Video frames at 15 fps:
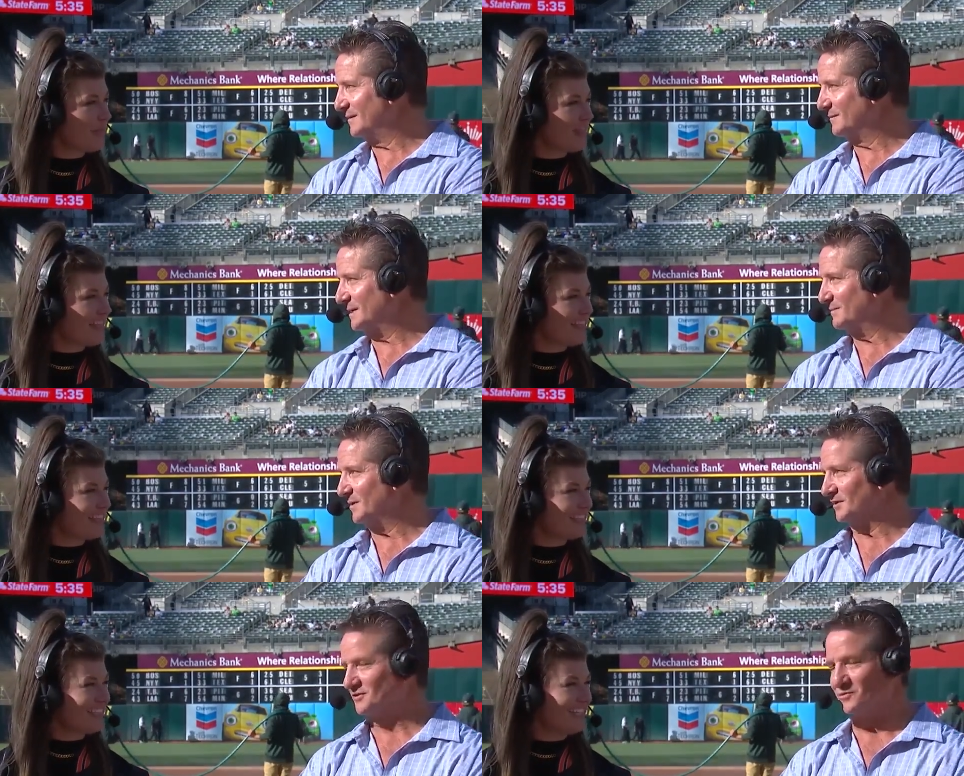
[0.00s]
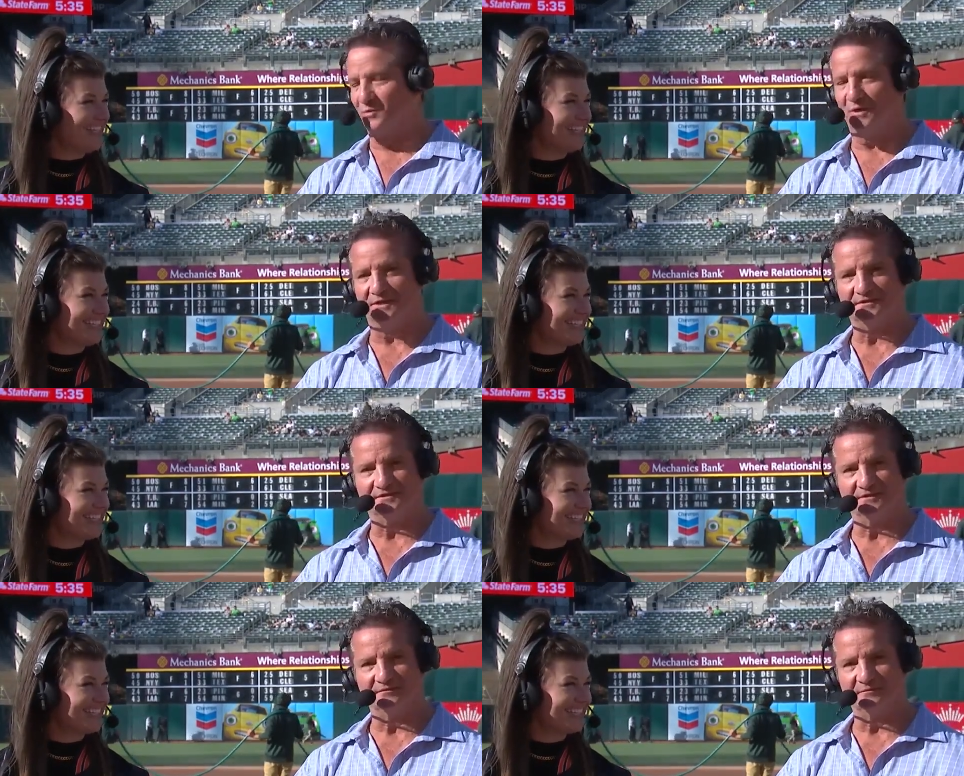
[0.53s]
Speaker 1: He pitched
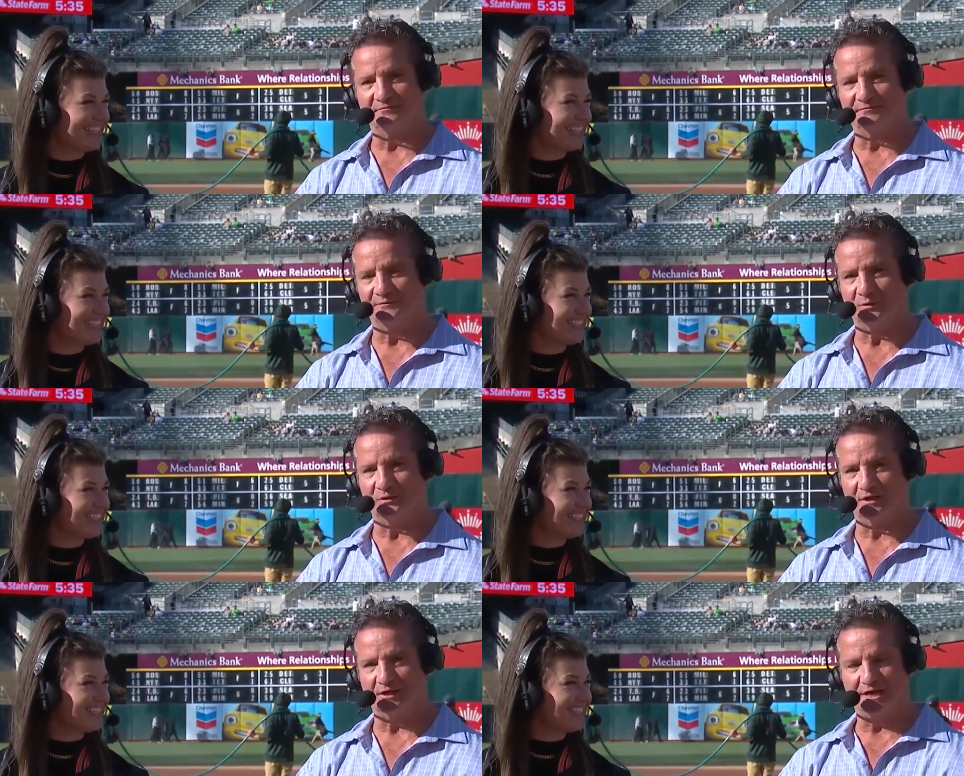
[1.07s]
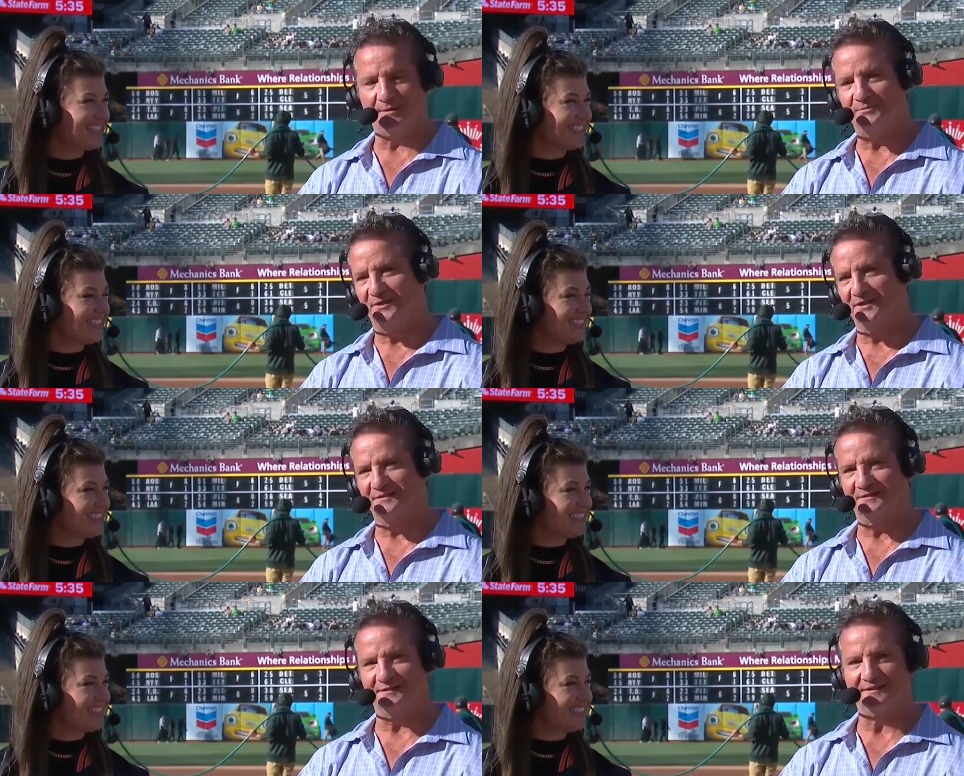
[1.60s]
once in the Florida
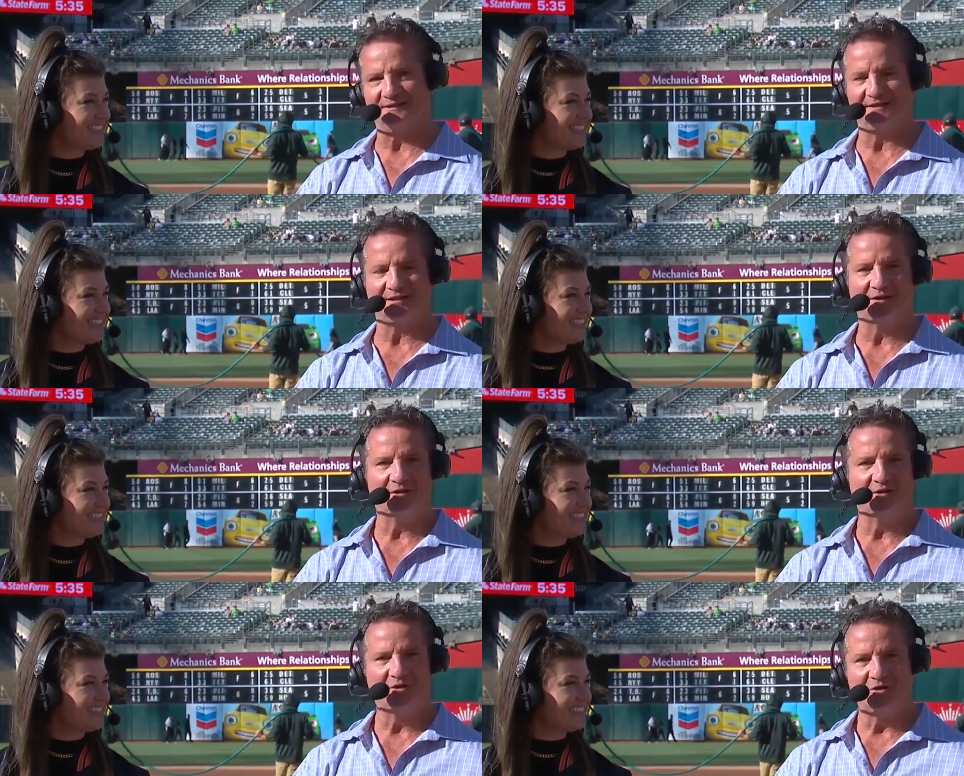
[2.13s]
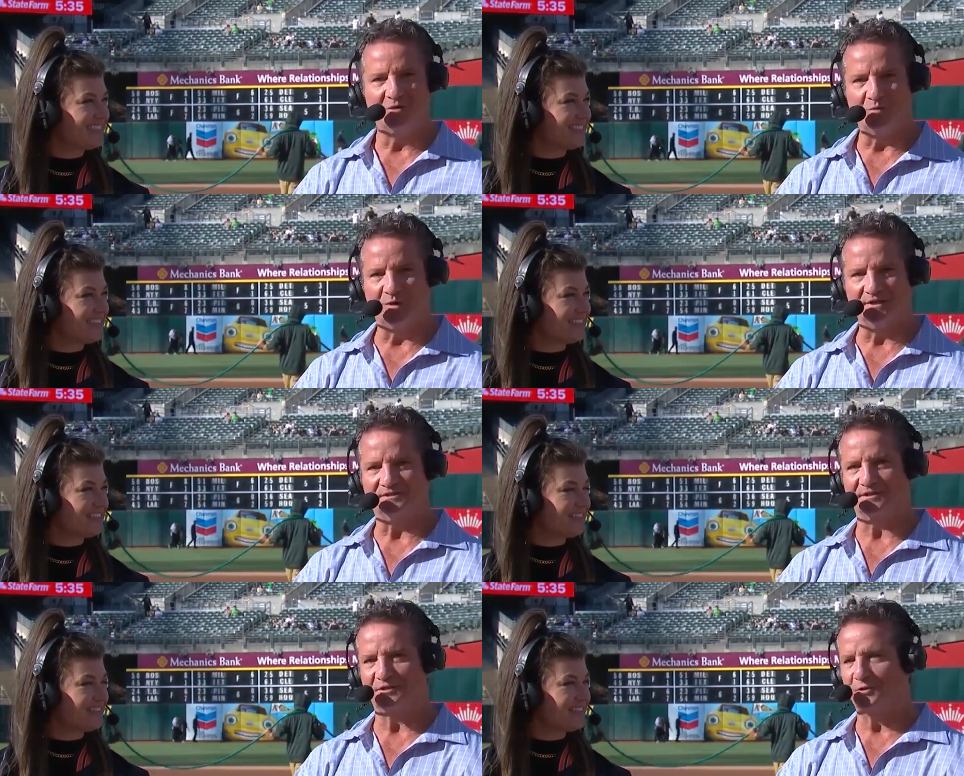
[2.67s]
Complex League,
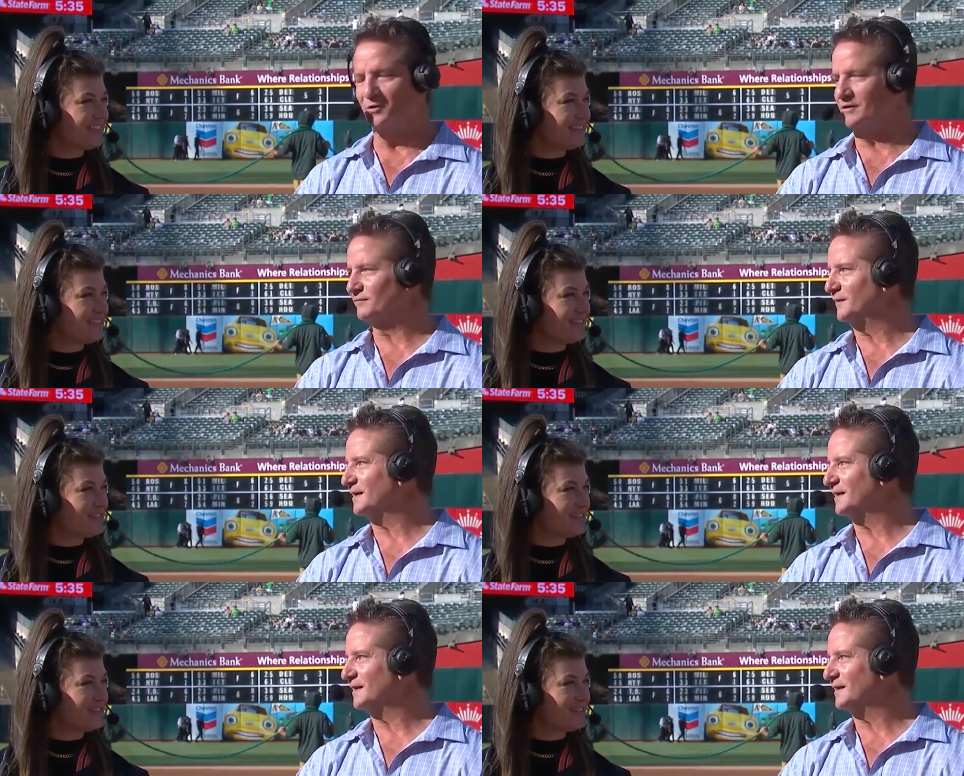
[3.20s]
once at Norfolk.